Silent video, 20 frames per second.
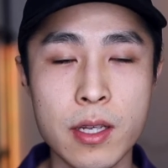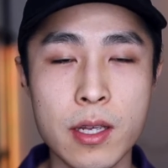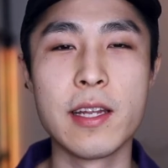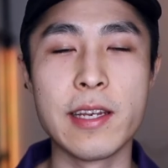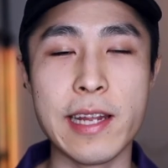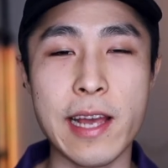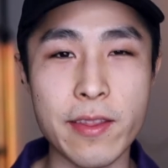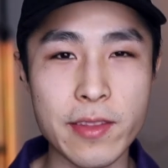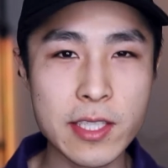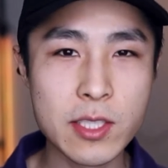
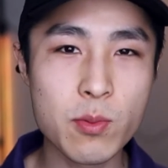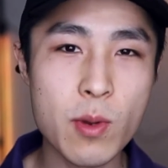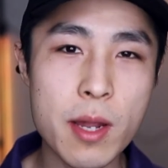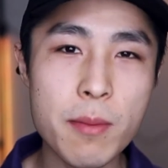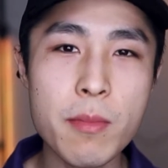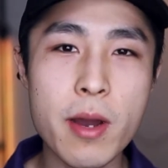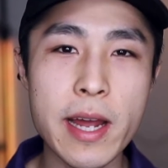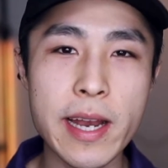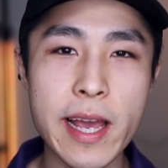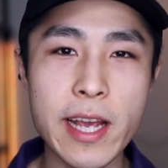Now this one
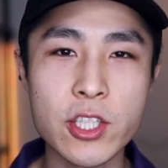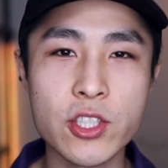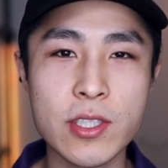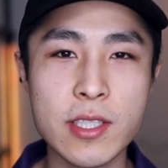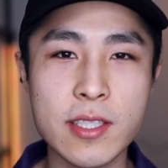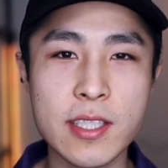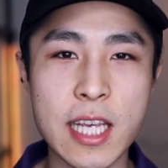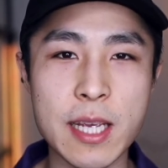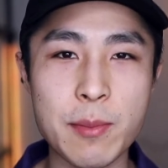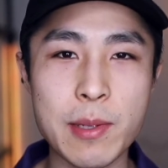might actually
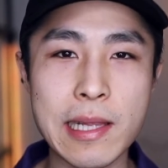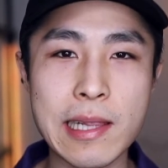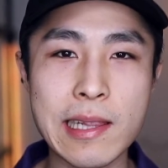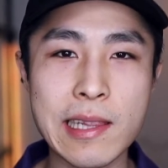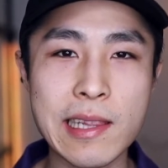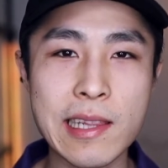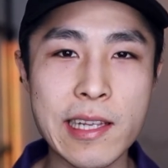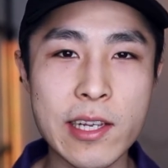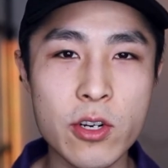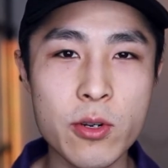seem a
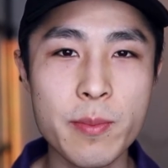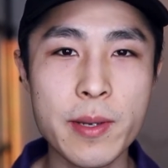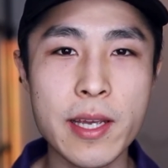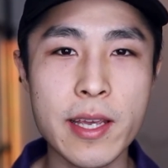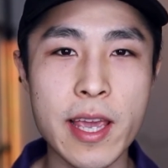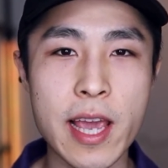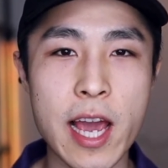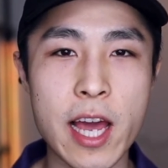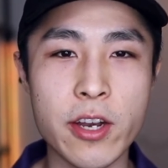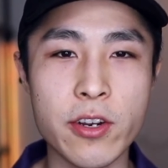little bit
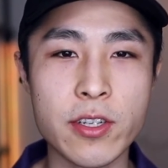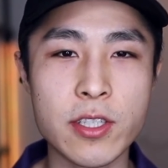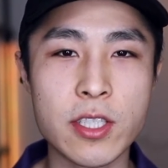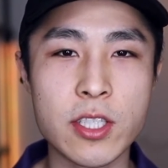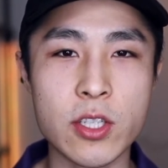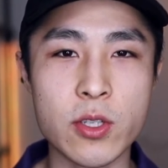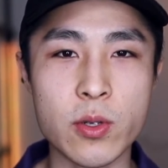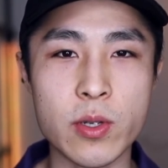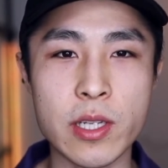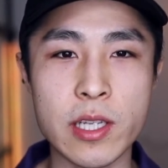
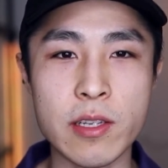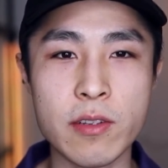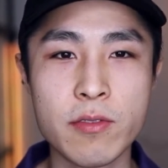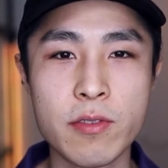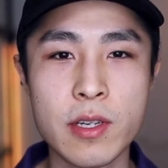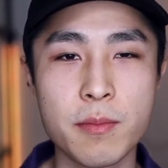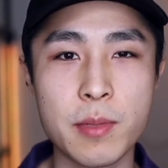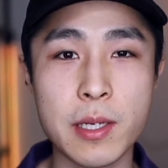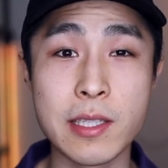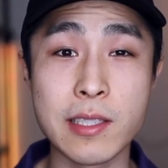
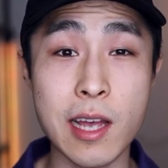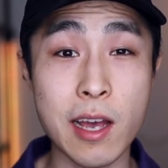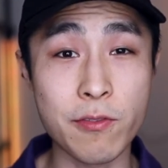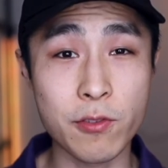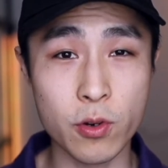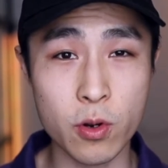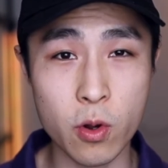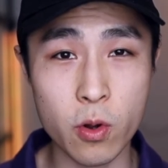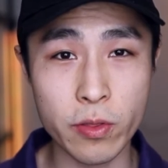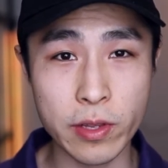counterintuitive because
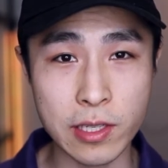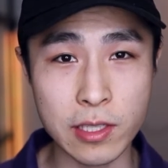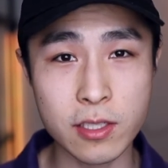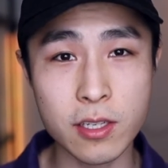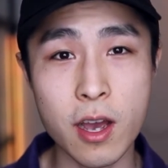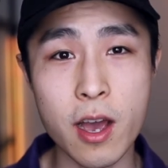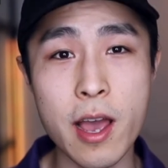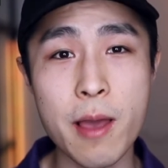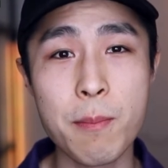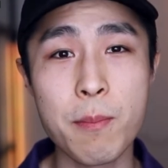after all, the
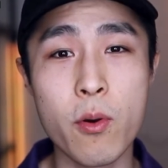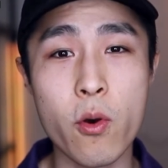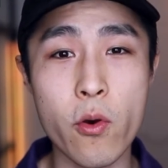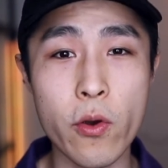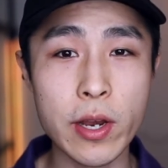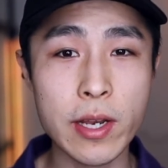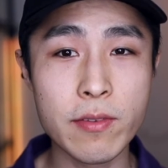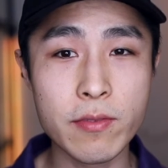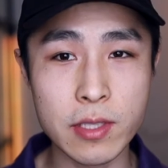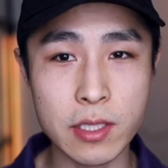entire
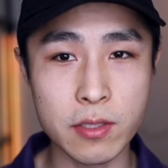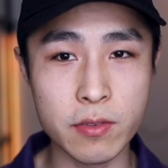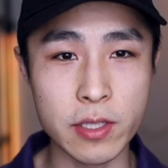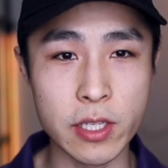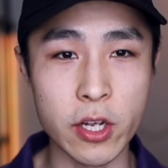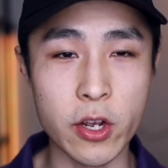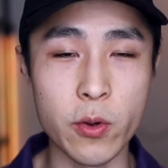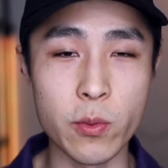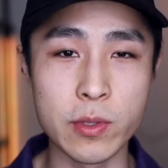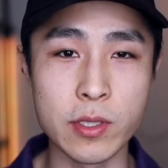point of this
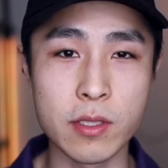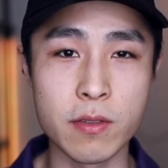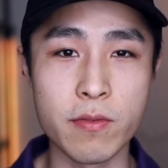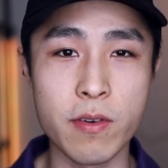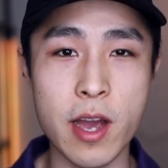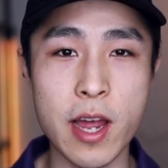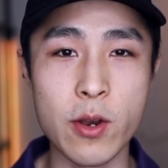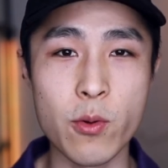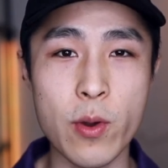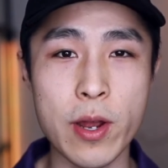video was to
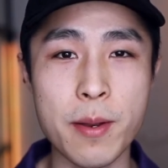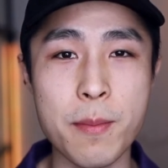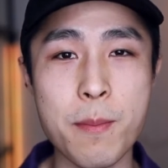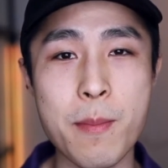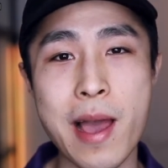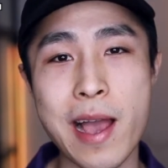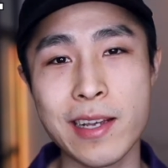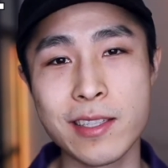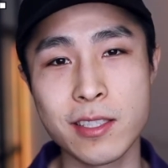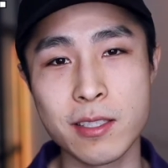find a way to
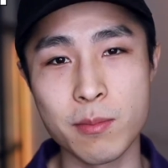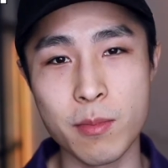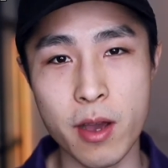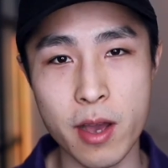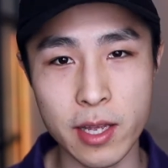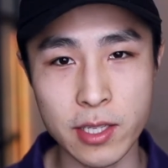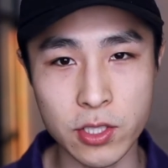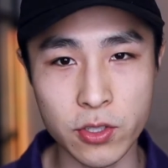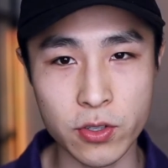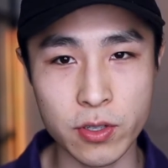
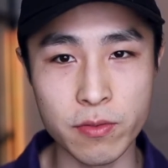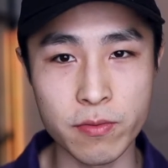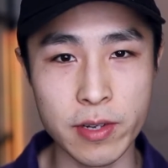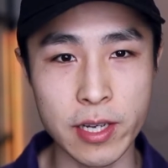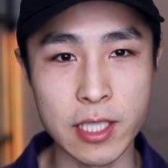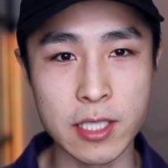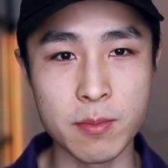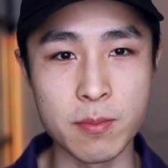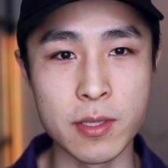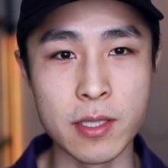maximize your
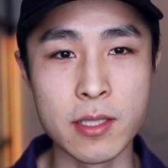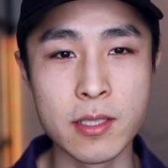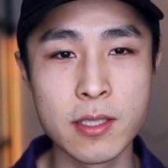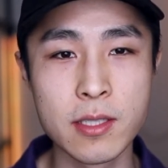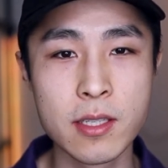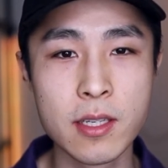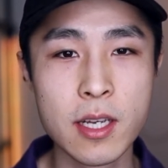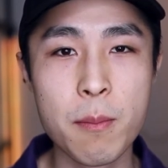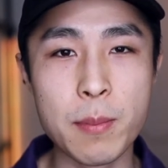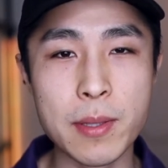investments,
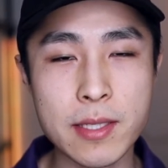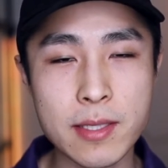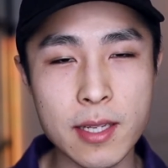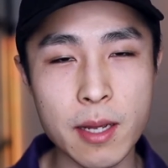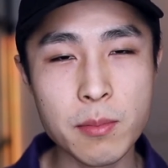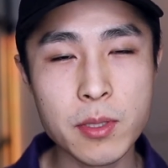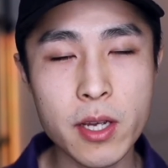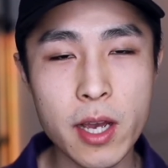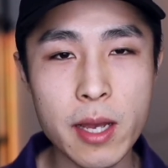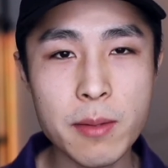but
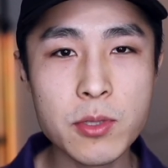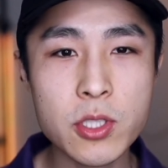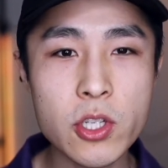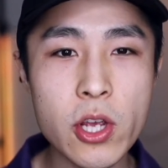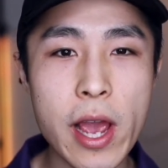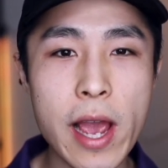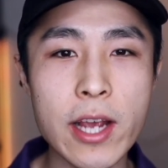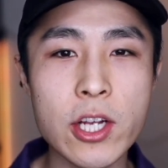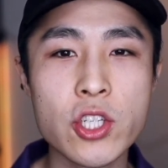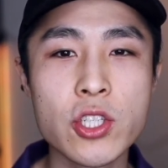sometimes you
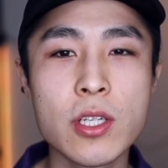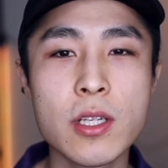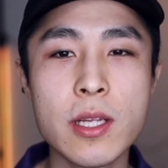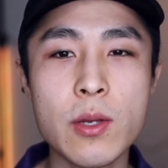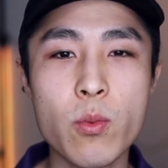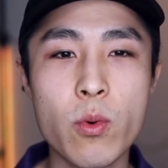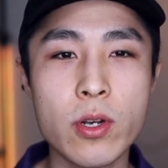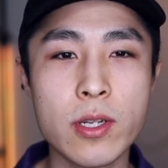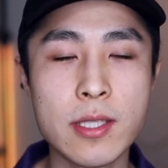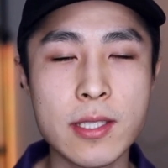actually
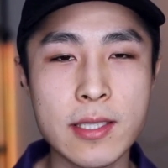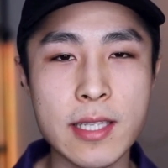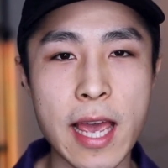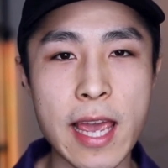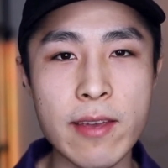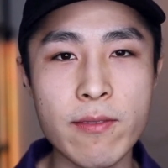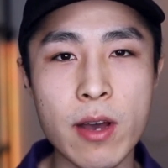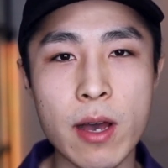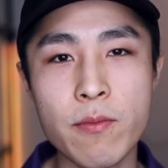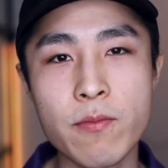want to
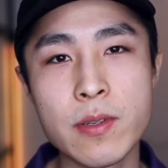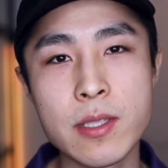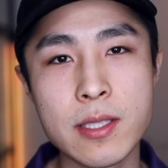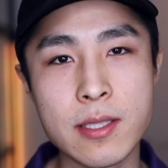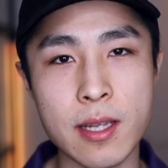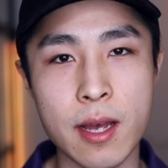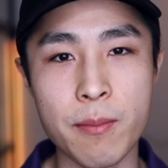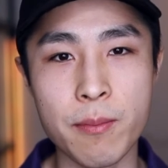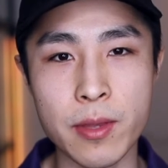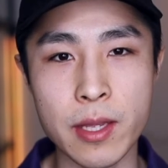save up for
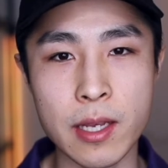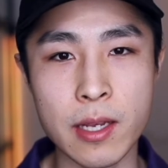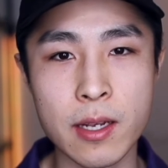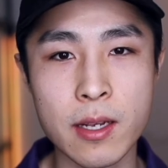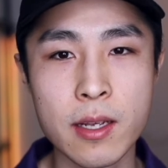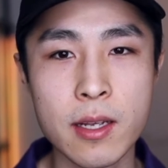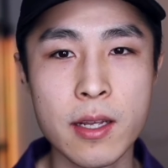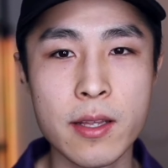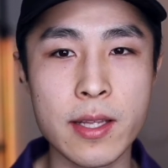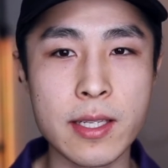something
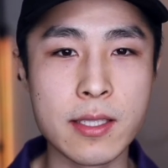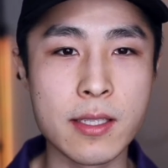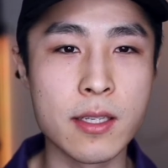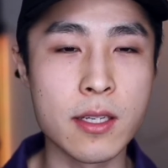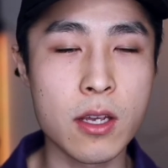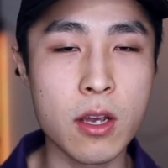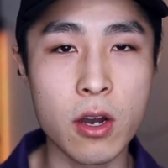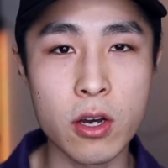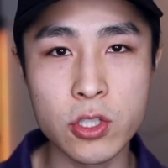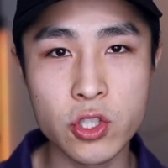that's going
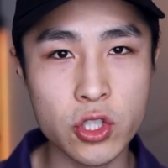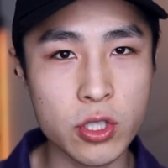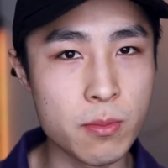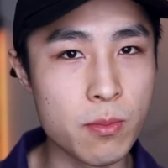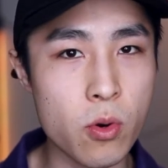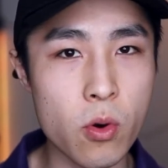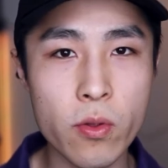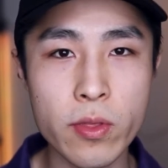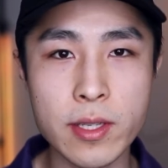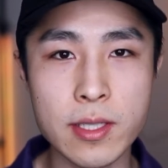to cost you
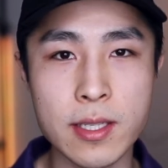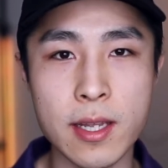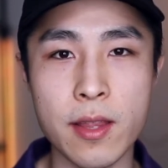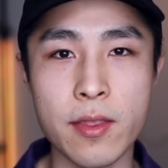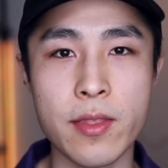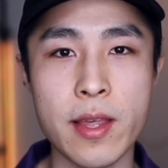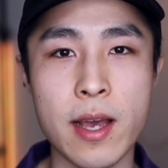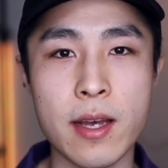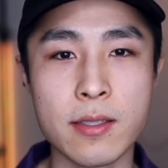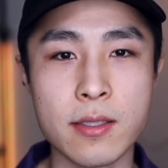more than
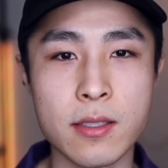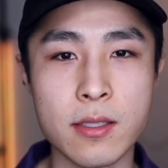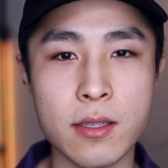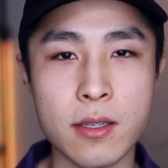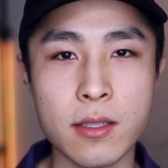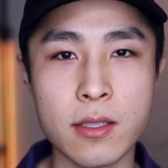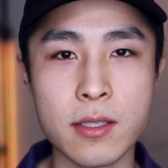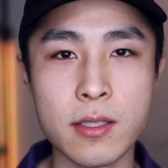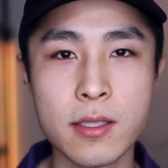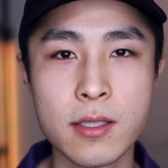
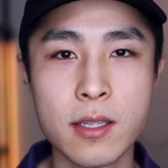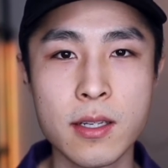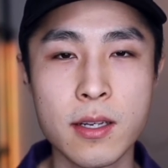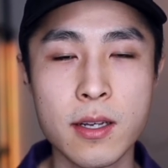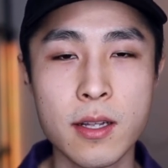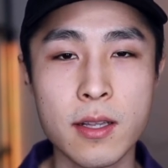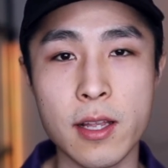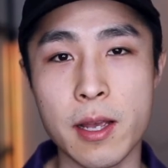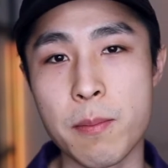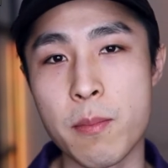$10,000,
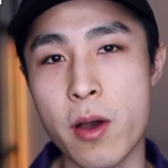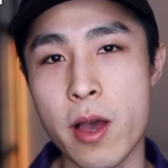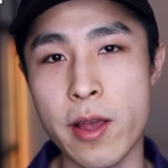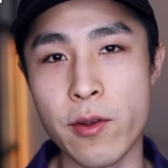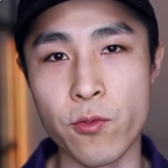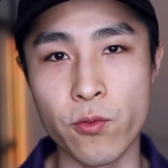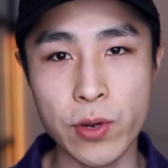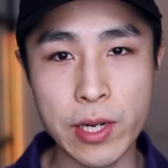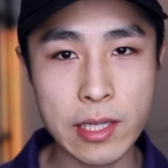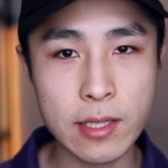like
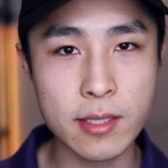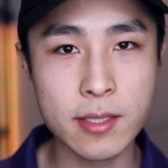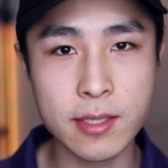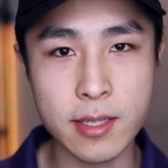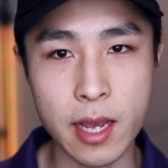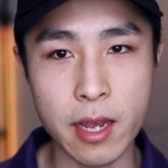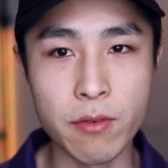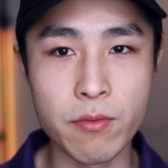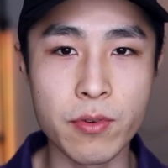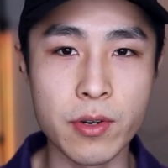buying real
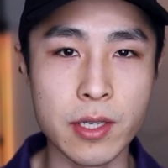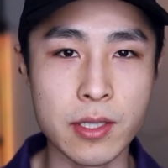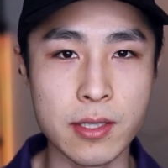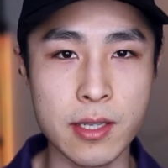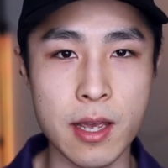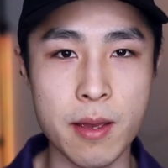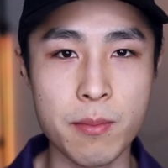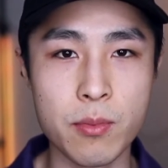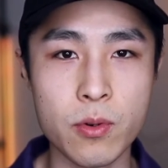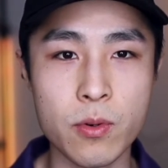estate, for
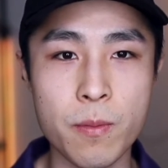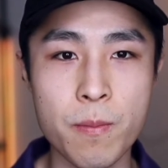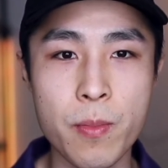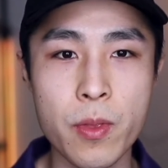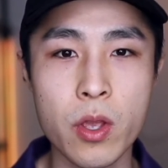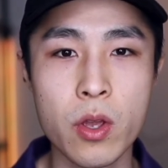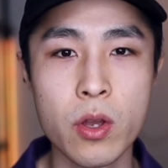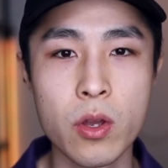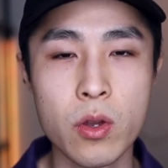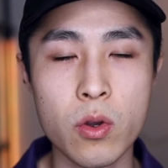example,
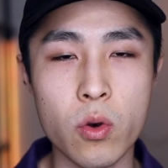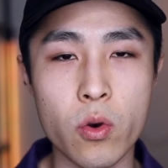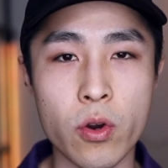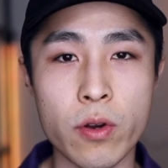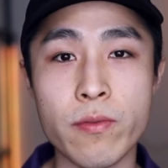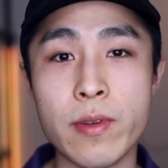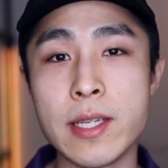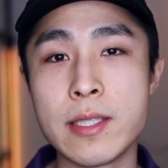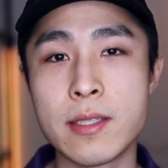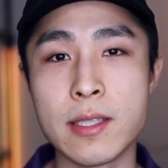or
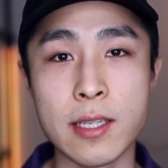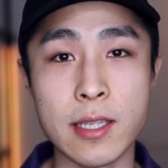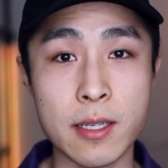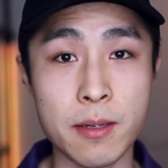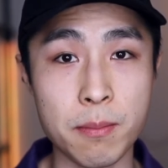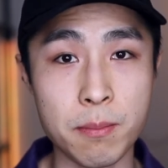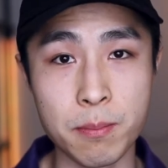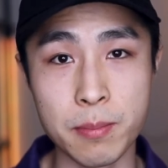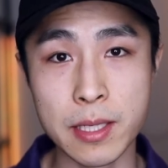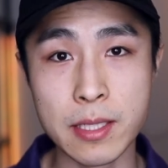investing in a
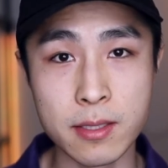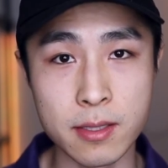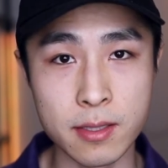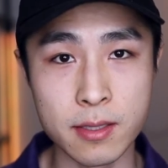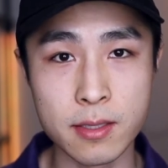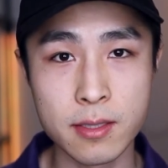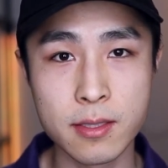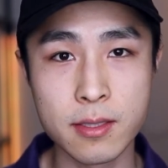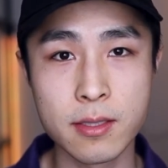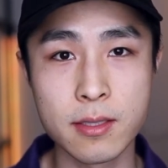
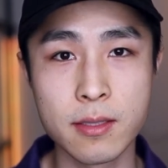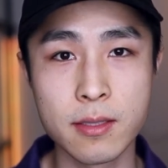business,